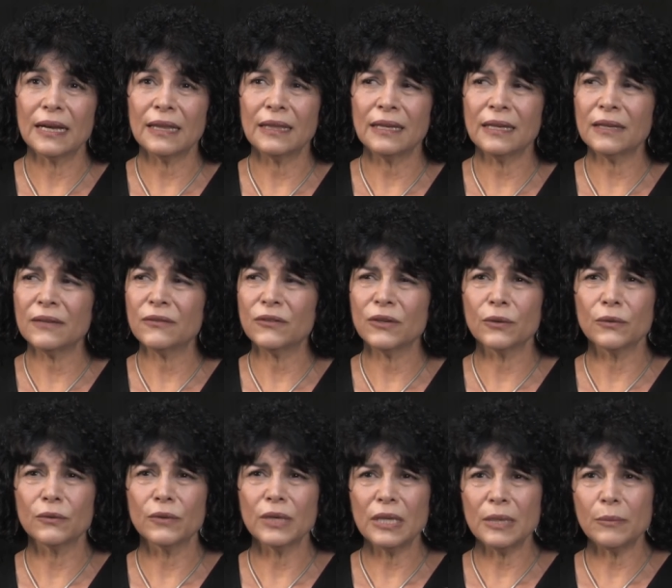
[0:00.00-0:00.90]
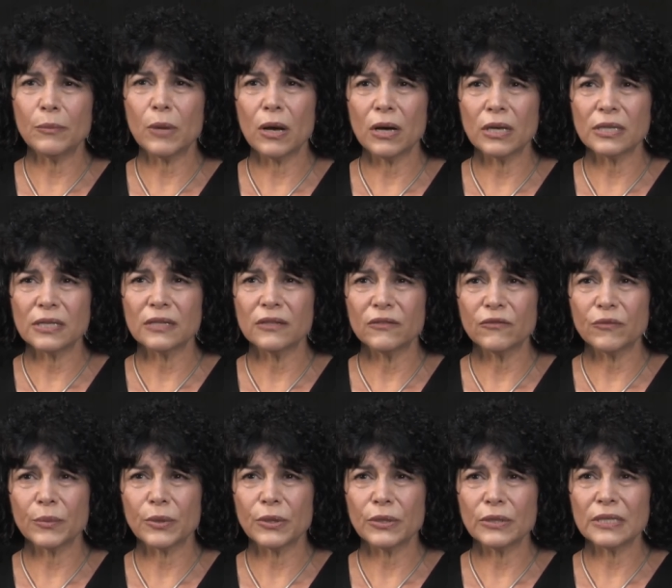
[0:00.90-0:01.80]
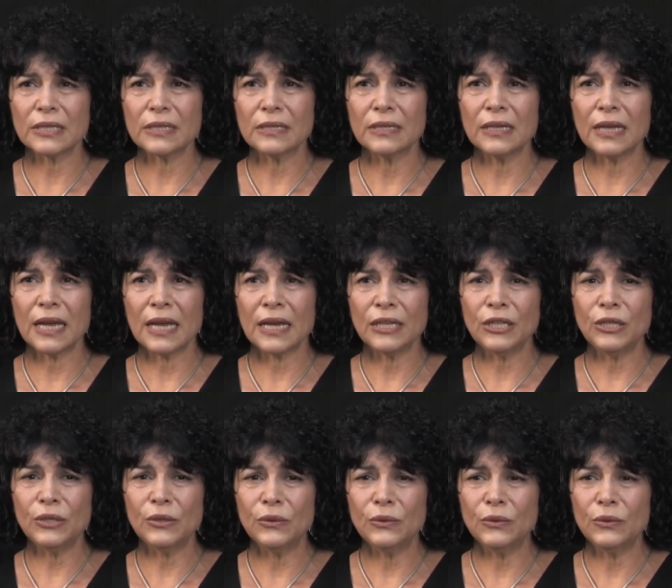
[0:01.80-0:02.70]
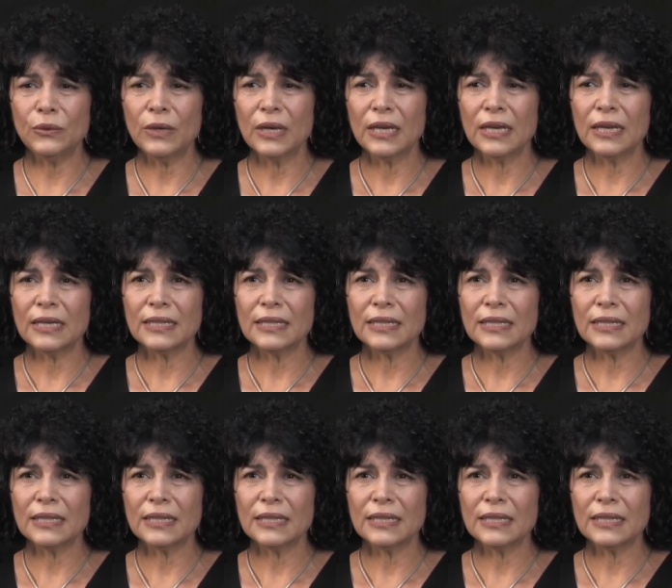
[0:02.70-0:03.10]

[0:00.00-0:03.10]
I think if you're a really positive person and you